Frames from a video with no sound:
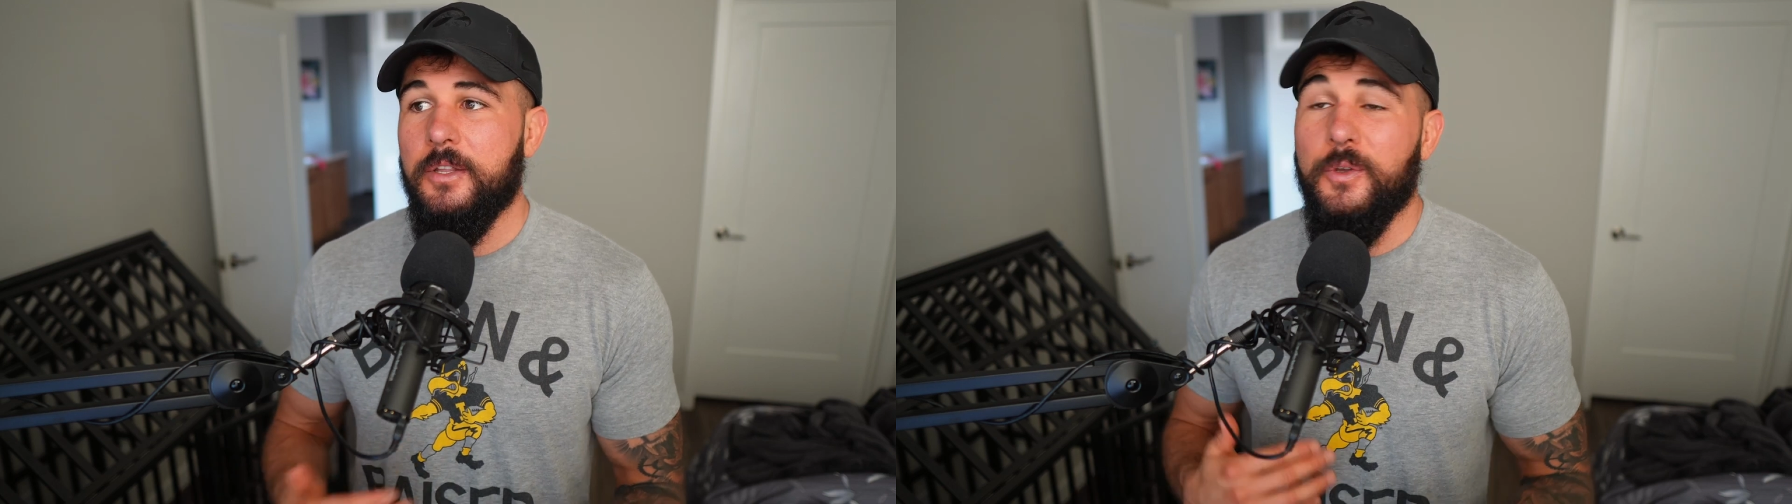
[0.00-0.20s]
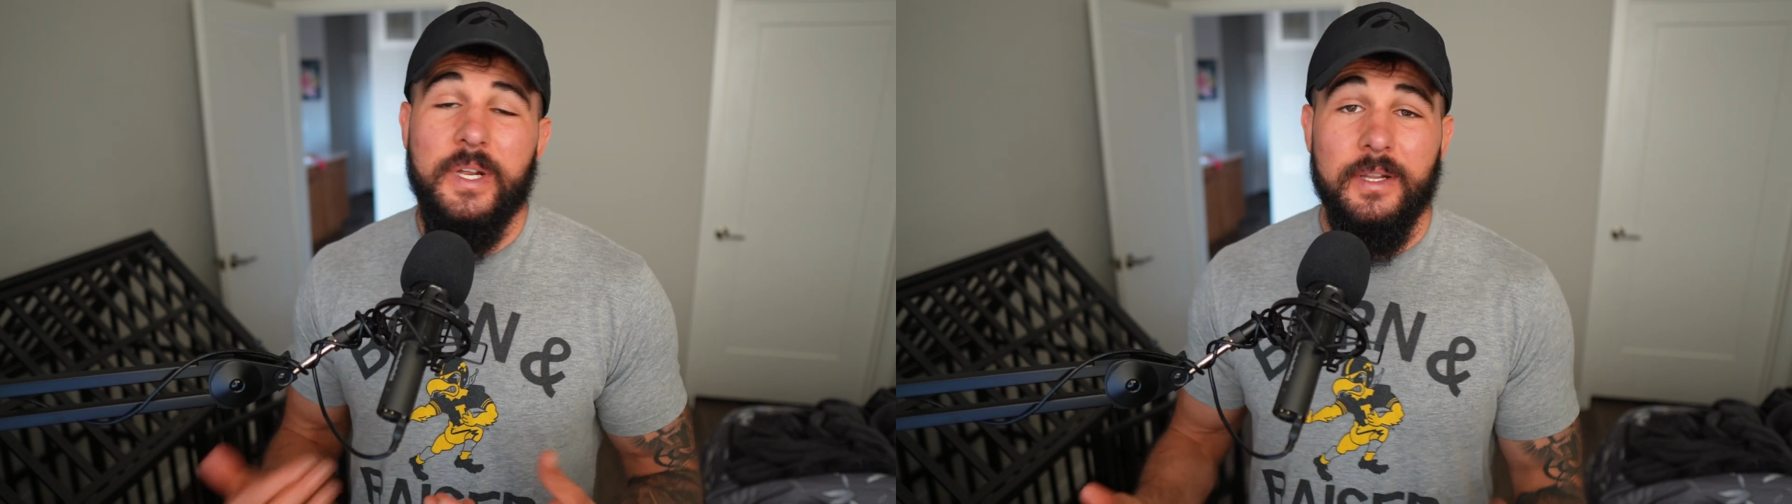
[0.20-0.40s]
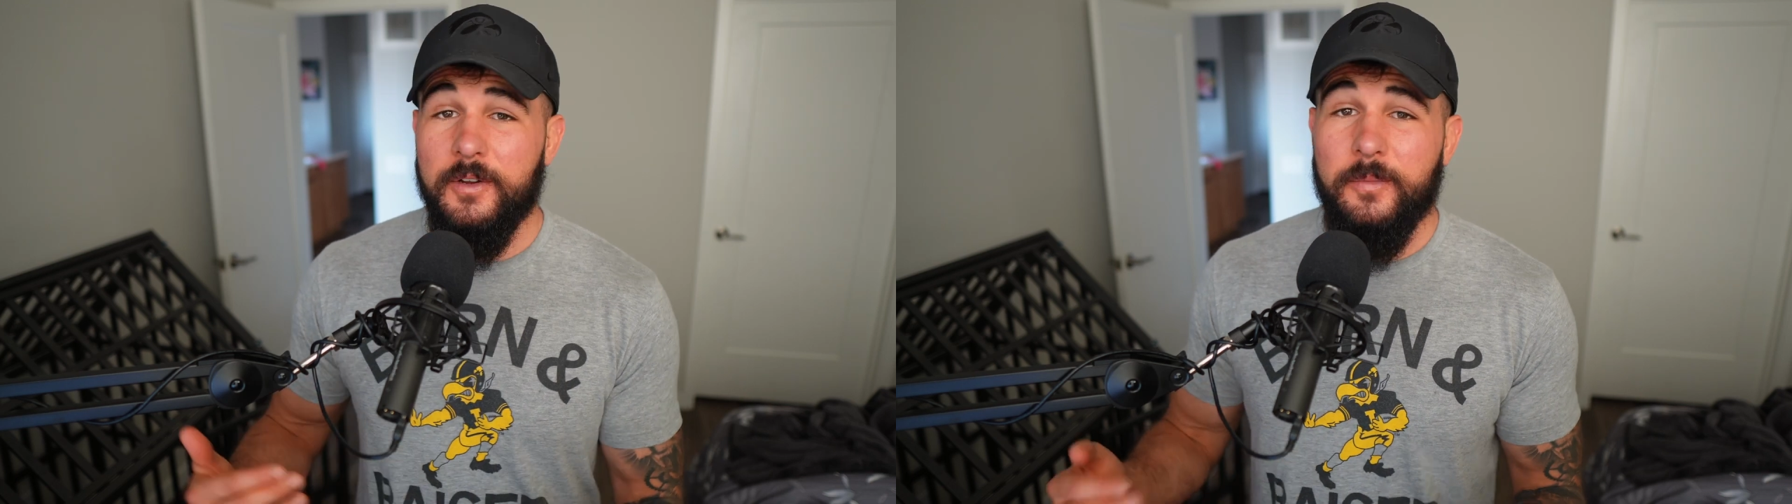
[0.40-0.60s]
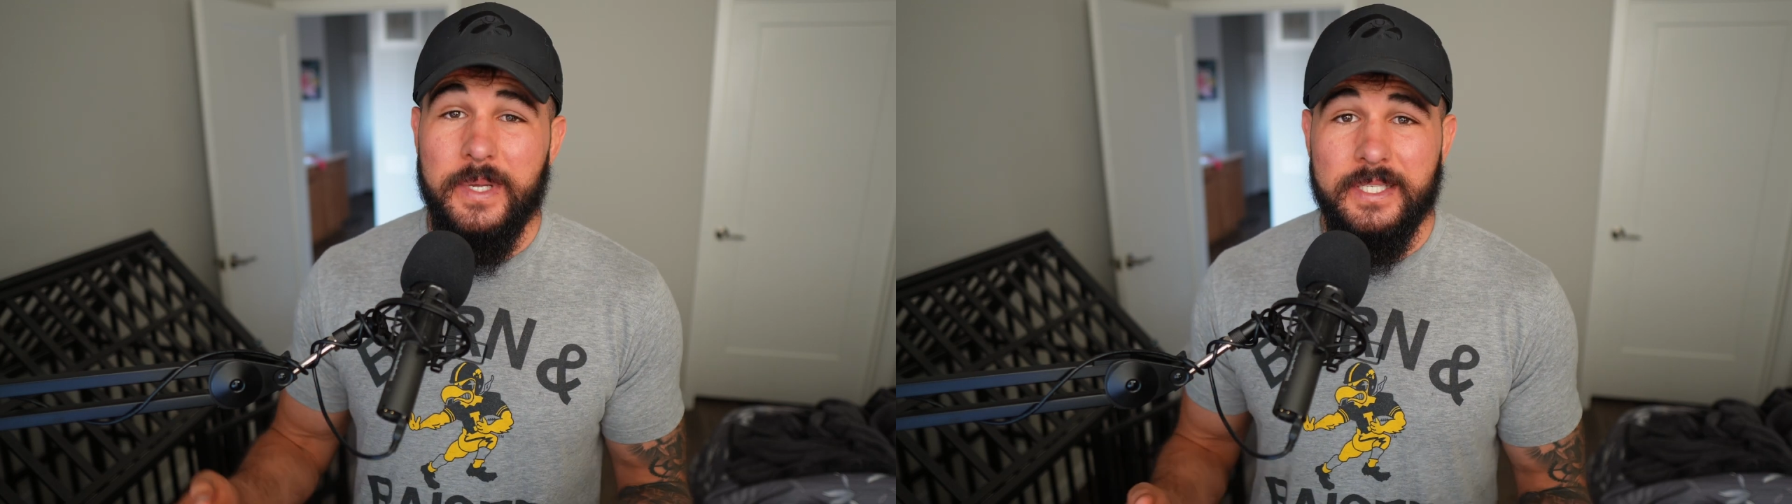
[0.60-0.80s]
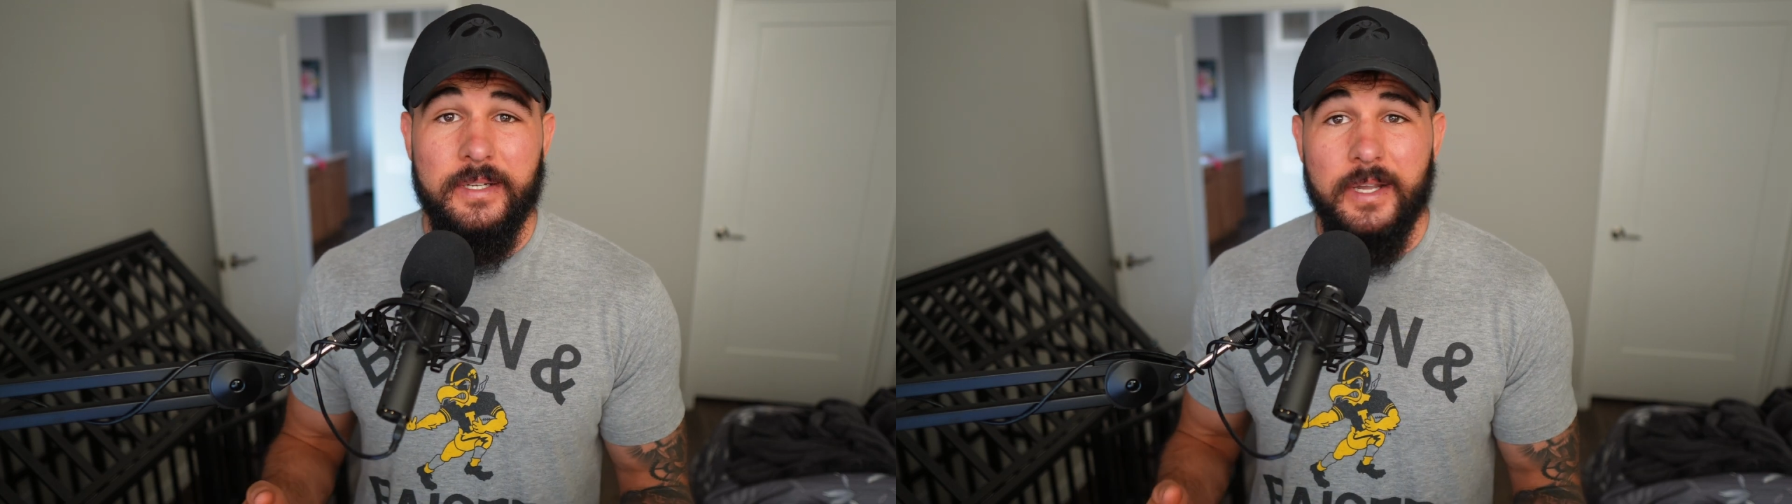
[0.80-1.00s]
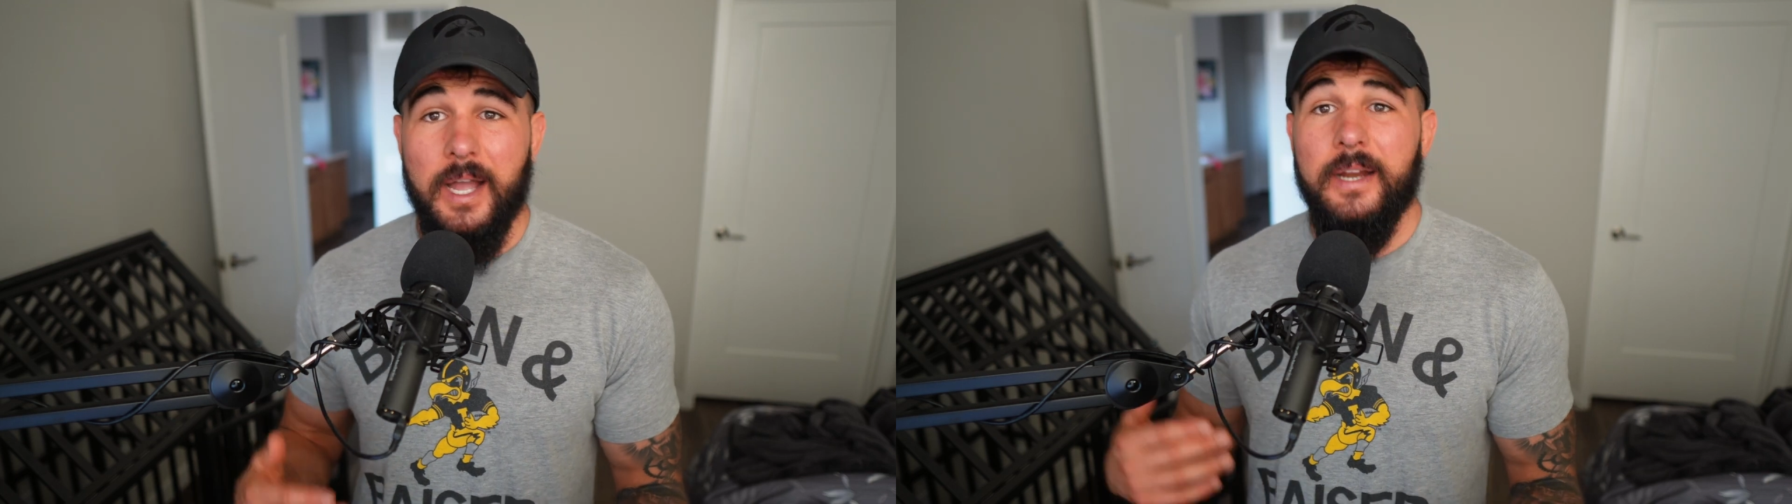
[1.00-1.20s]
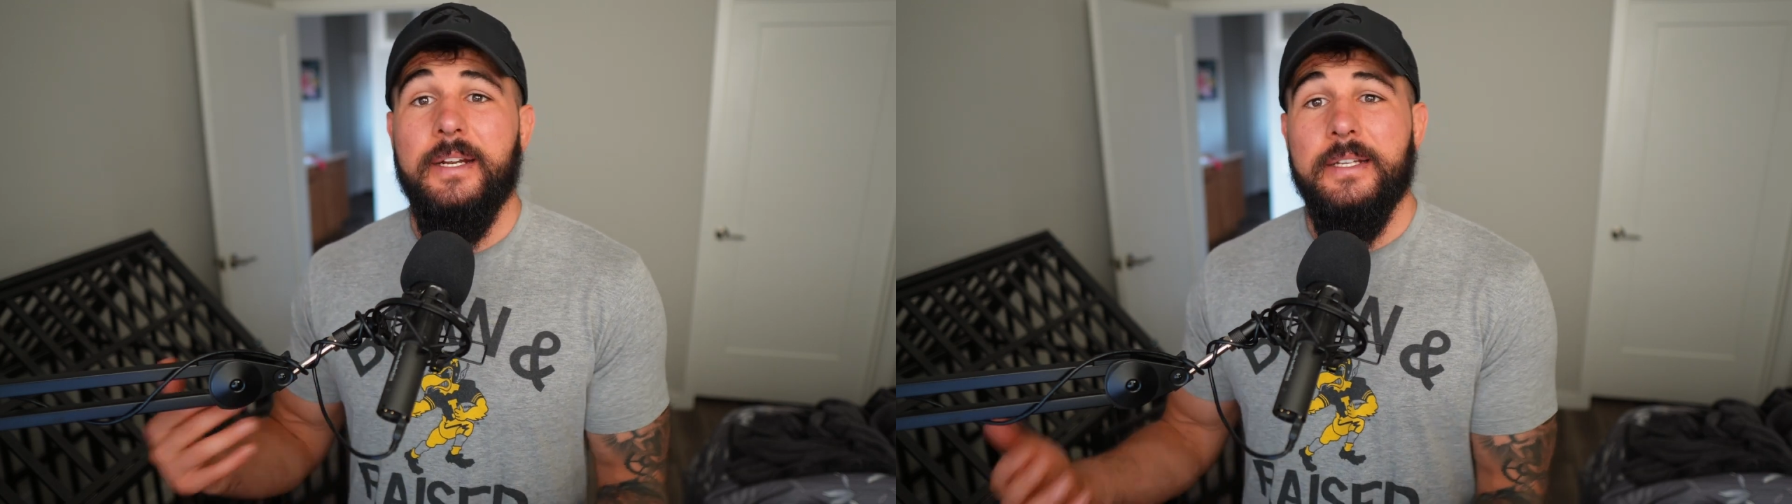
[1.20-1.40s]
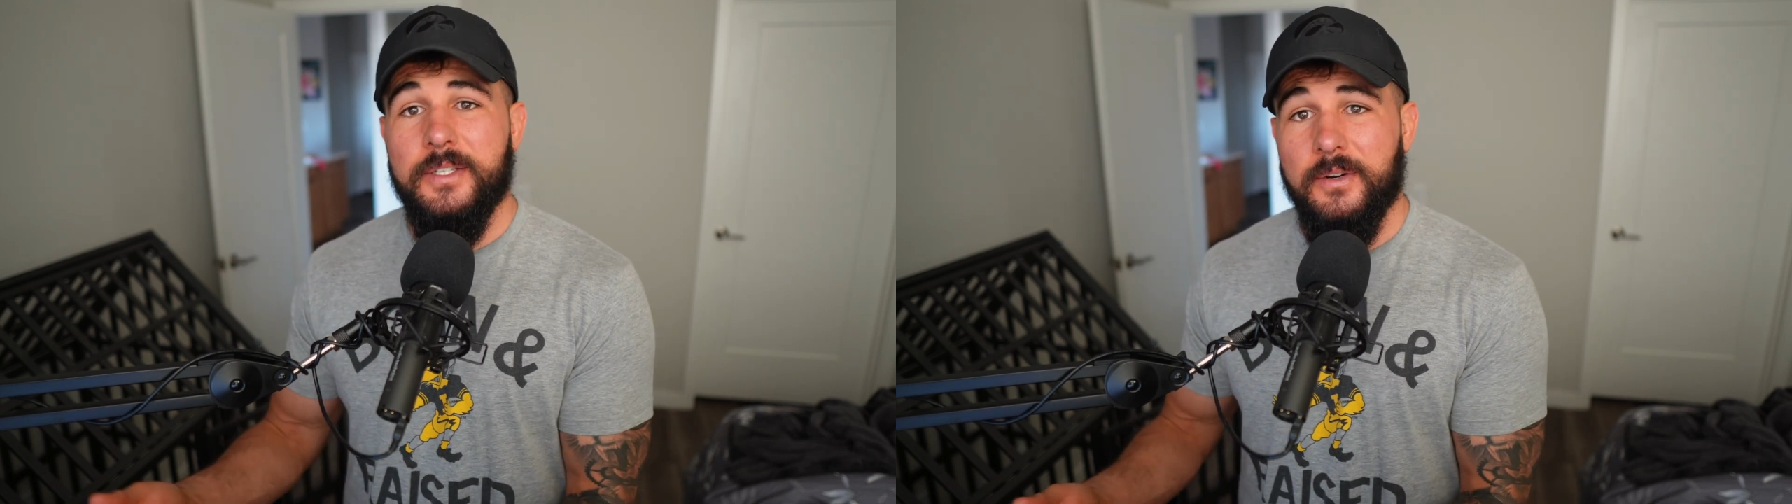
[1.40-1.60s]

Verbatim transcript: you get a little bit stuck on and it